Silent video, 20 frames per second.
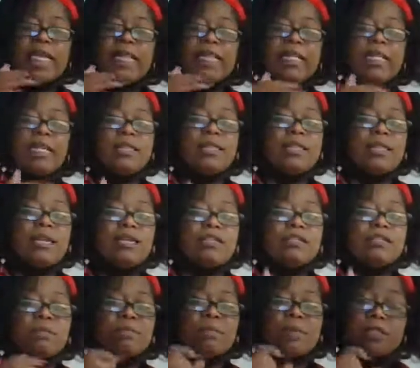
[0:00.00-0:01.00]
and then
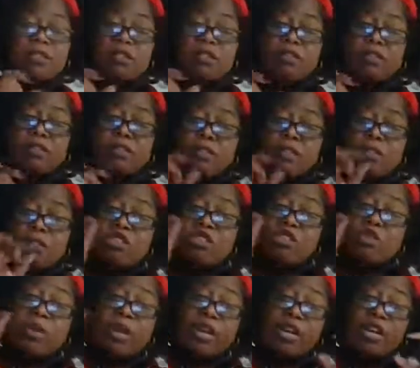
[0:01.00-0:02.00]
there's a bunch of
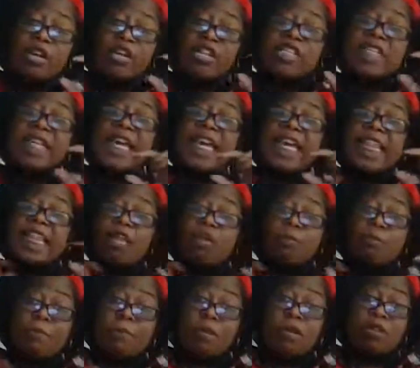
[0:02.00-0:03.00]
squares in the
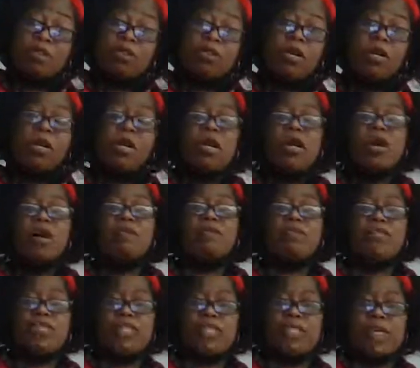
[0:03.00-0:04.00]
middle
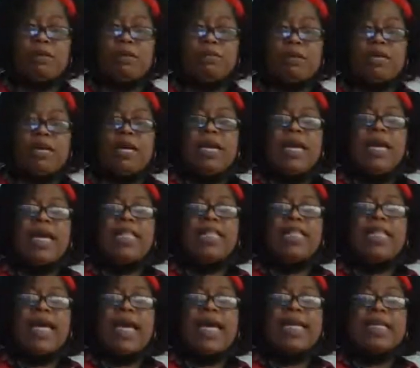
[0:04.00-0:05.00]
of the shape.
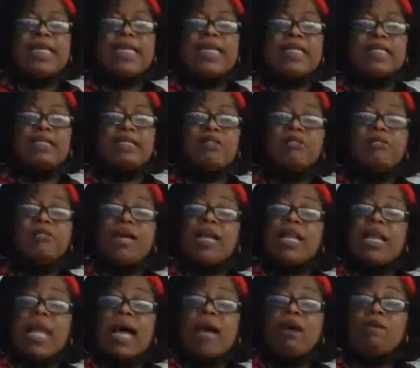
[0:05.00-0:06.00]
And that is to
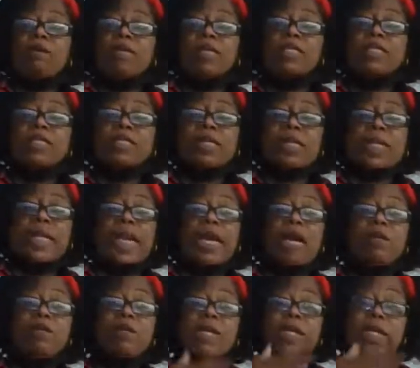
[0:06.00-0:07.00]
allow us to
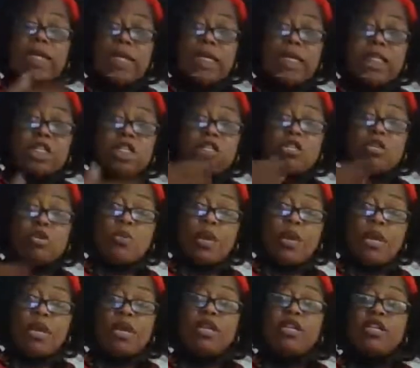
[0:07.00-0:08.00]
count each
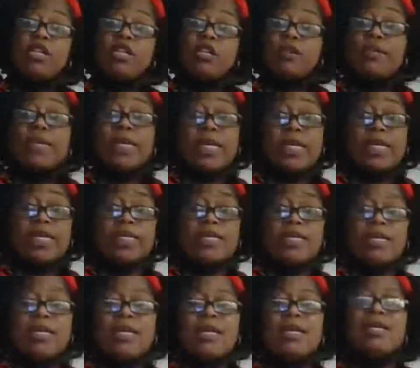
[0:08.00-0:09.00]
square unit
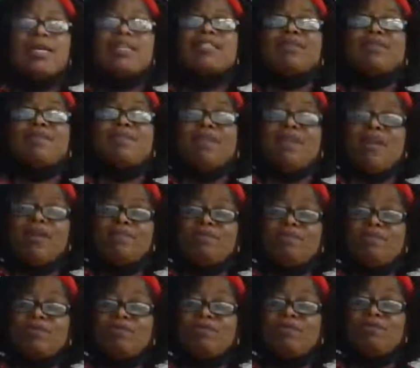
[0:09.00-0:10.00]
to be
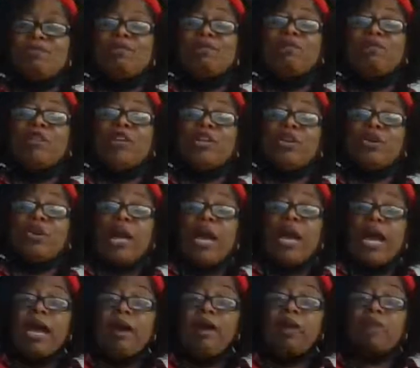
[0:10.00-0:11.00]
able to figure
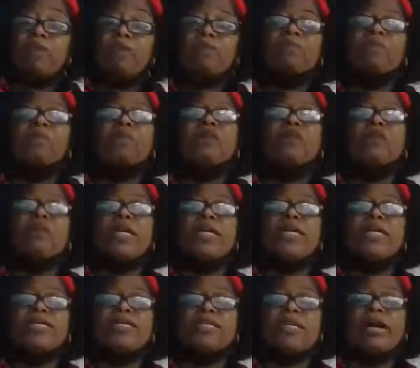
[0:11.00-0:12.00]
out
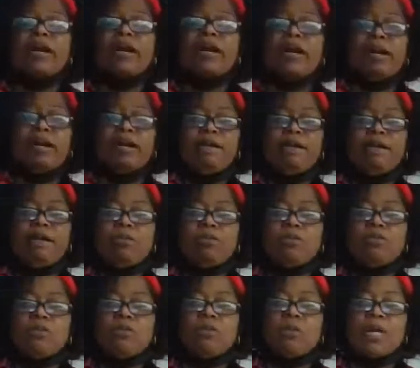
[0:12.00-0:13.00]
what is our area.
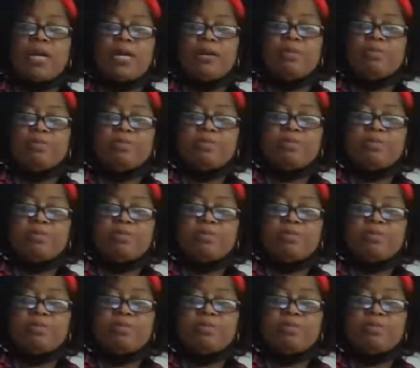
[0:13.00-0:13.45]
Okay?